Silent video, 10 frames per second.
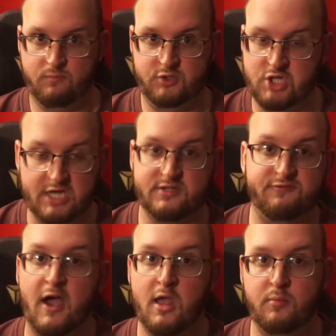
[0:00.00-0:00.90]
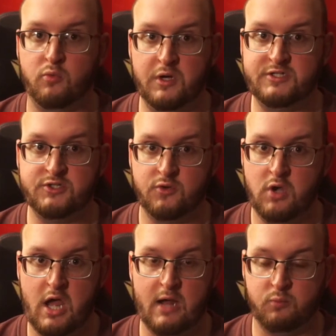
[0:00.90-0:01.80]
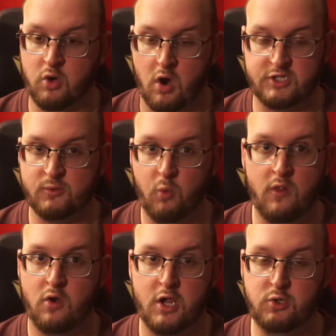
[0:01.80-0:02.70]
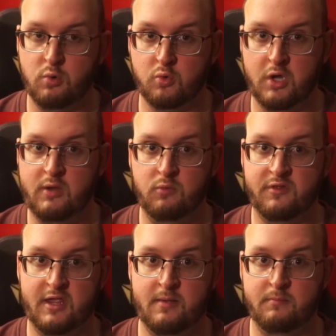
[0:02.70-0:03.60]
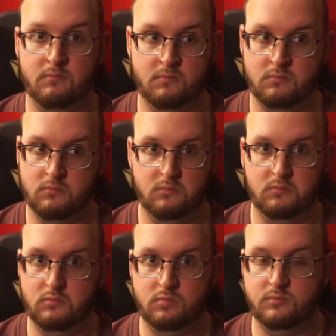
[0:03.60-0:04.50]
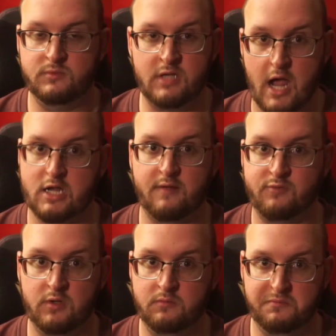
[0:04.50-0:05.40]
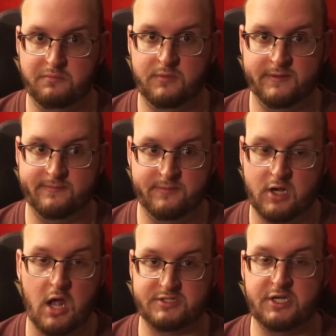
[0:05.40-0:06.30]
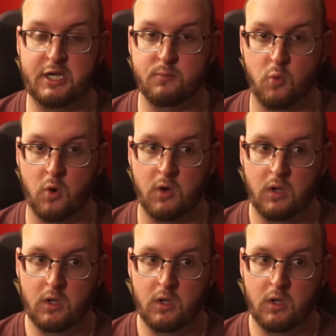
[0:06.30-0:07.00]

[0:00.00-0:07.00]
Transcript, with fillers: Justifiable reasons or not, regardless of whether or not you agree with him not covering the, the content anymore,